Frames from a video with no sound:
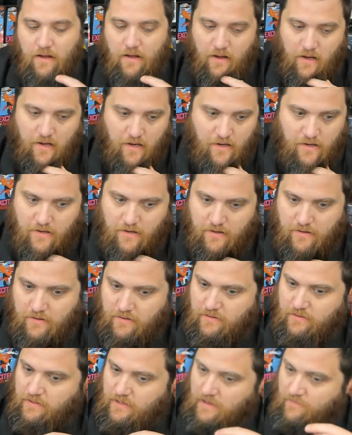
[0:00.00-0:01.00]

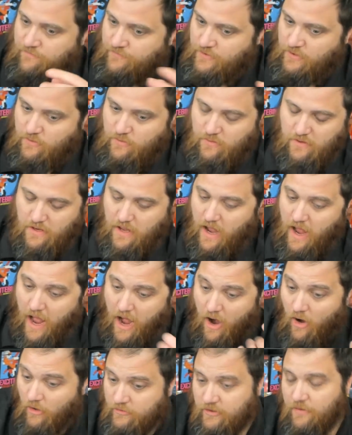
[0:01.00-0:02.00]
Uh, if you
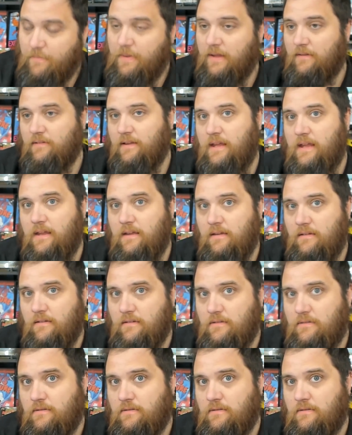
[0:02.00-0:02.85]
ultimately,